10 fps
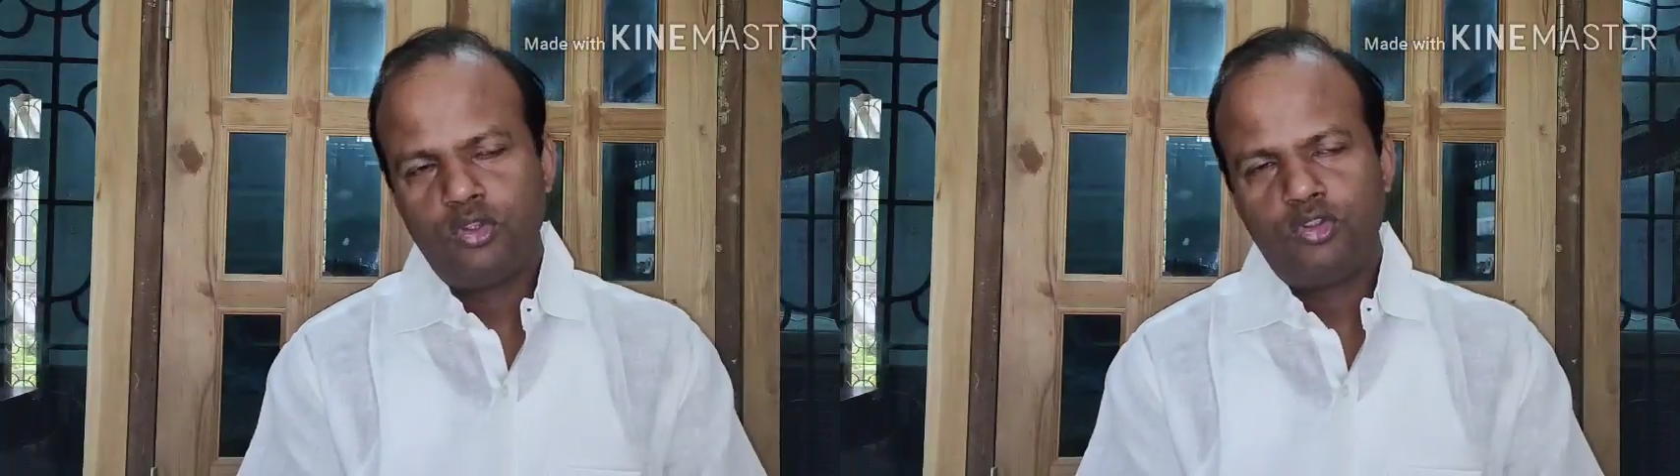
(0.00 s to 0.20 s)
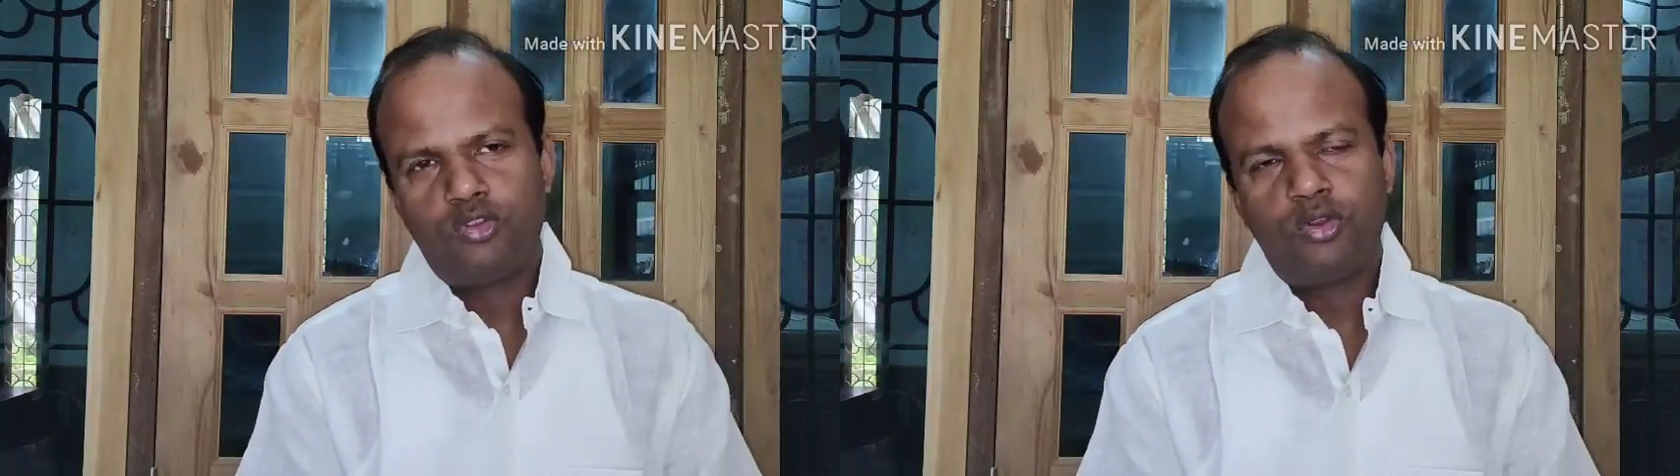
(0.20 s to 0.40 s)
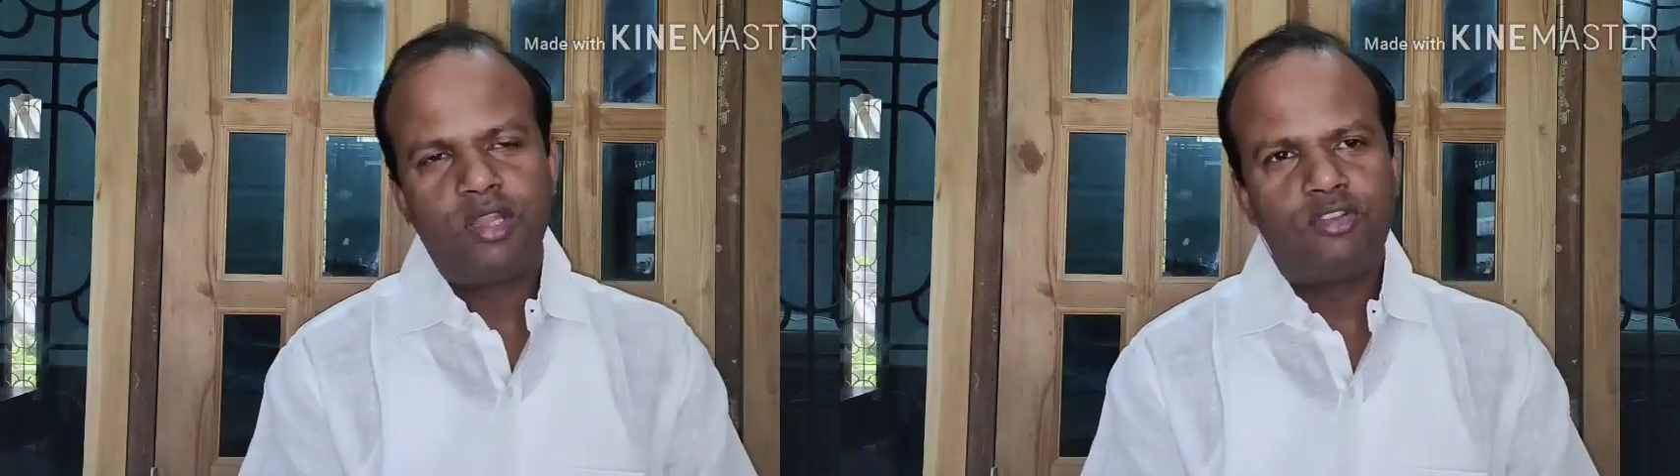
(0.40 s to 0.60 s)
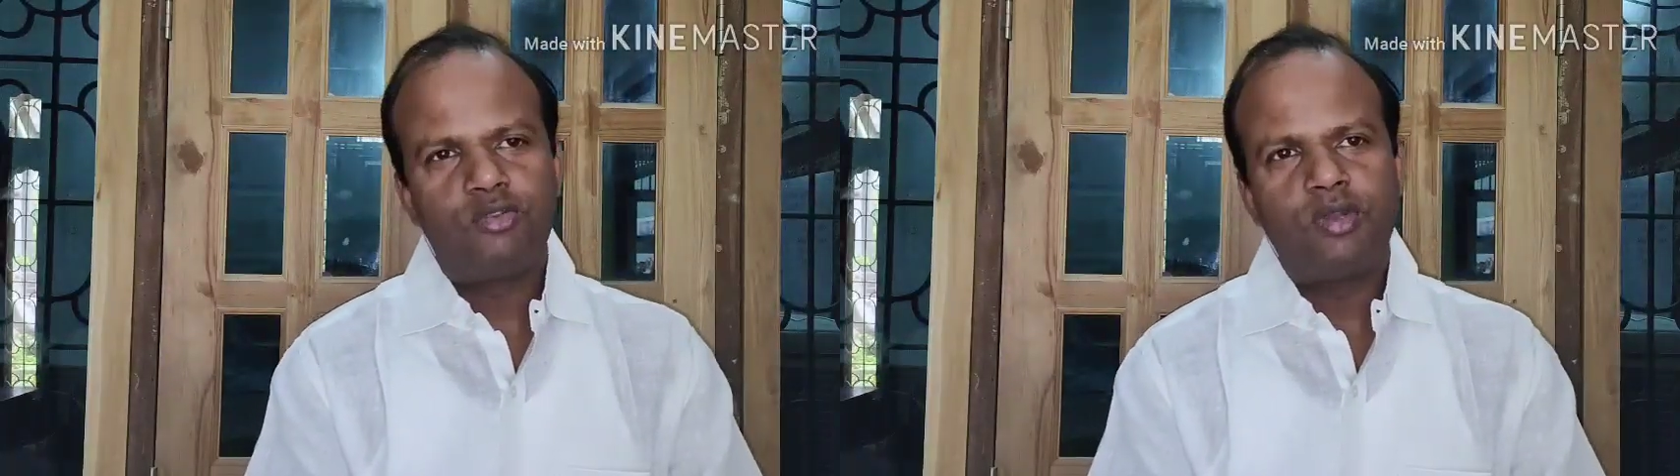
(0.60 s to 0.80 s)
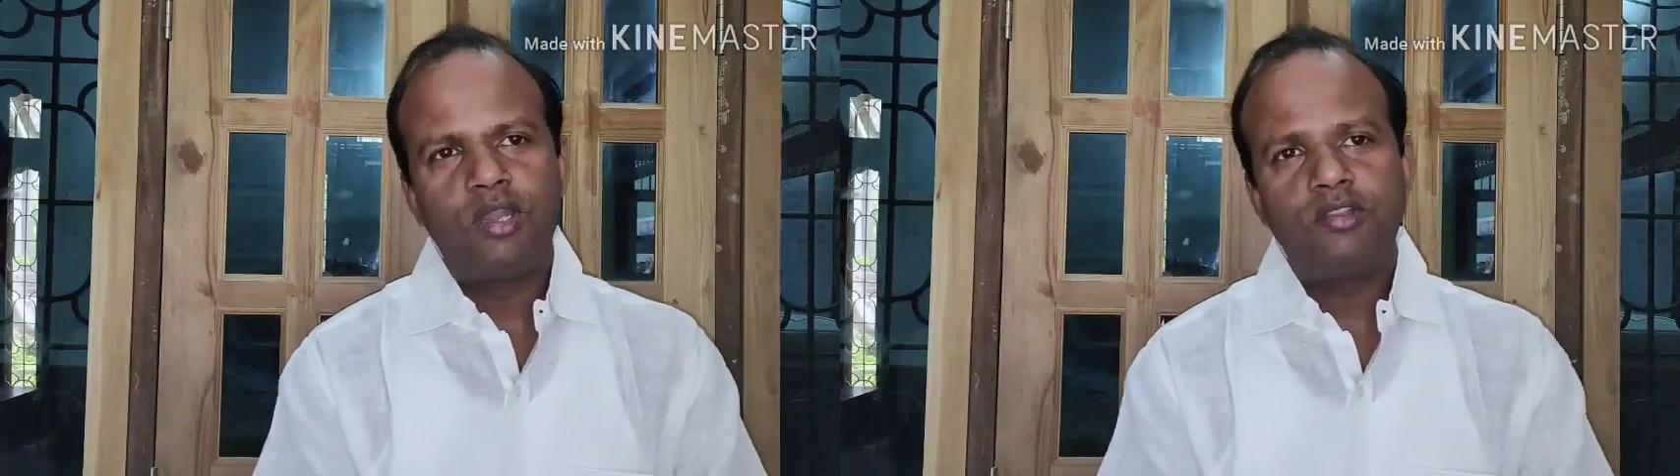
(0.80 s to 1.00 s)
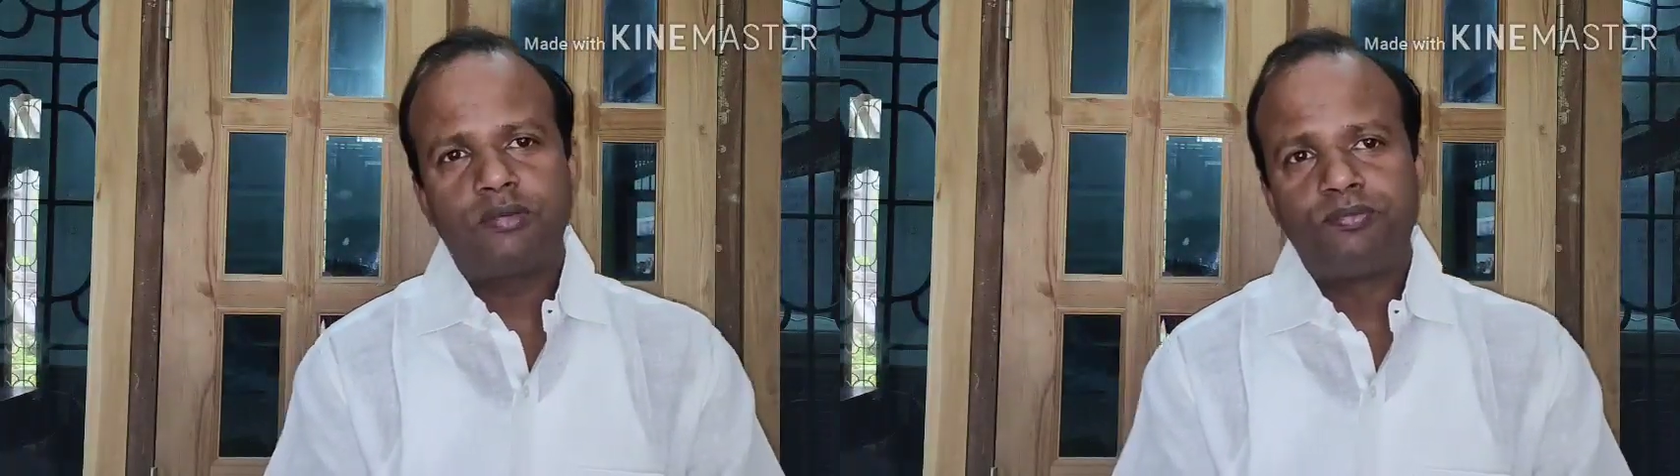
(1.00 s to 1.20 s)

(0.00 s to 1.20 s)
So dear students,